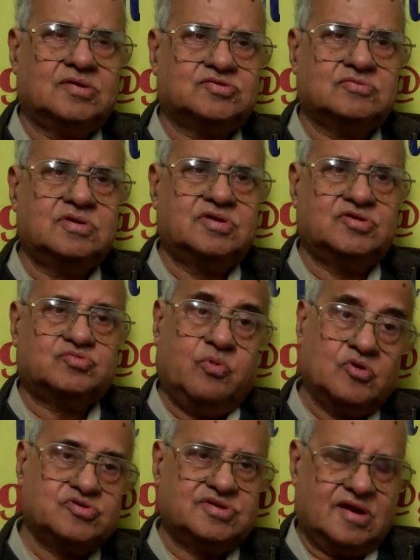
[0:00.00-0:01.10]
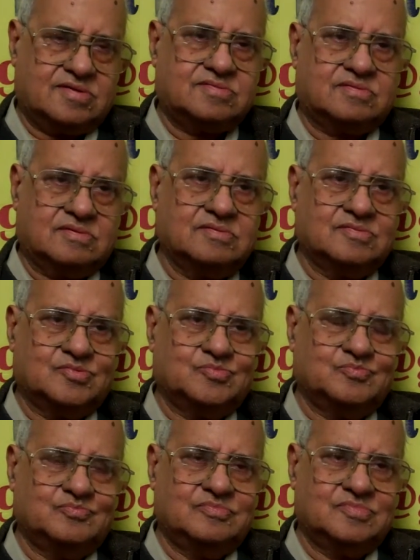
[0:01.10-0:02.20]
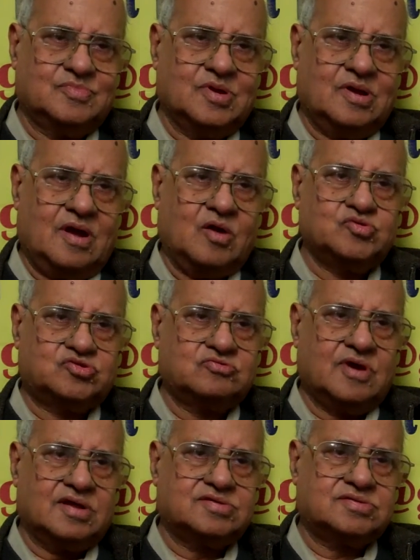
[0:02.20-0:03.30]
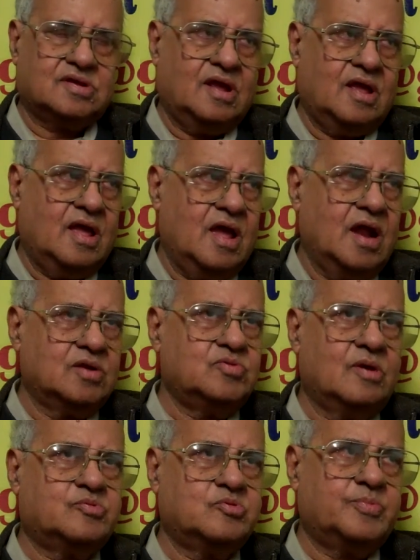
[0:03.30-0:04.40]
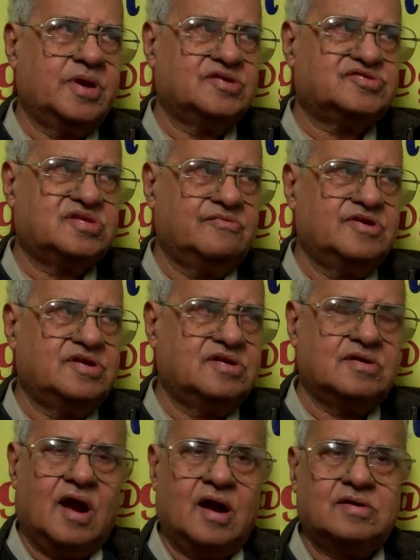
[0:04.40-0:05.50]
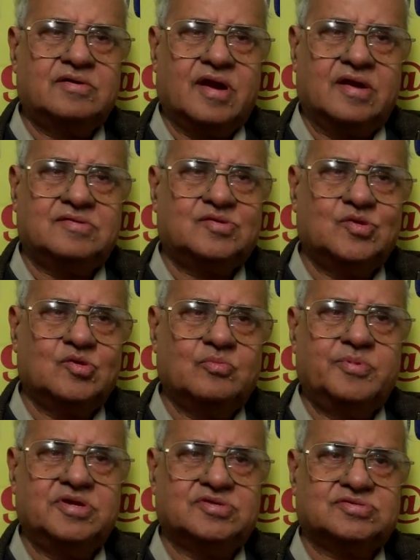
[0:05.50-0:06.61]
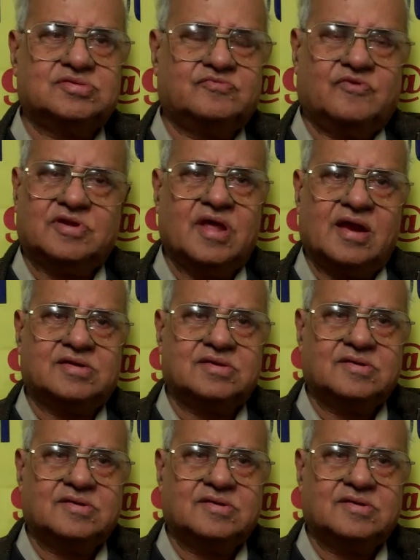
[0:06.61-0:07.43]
So he disposed that house to us. And we have to pay 1700 rupees for that.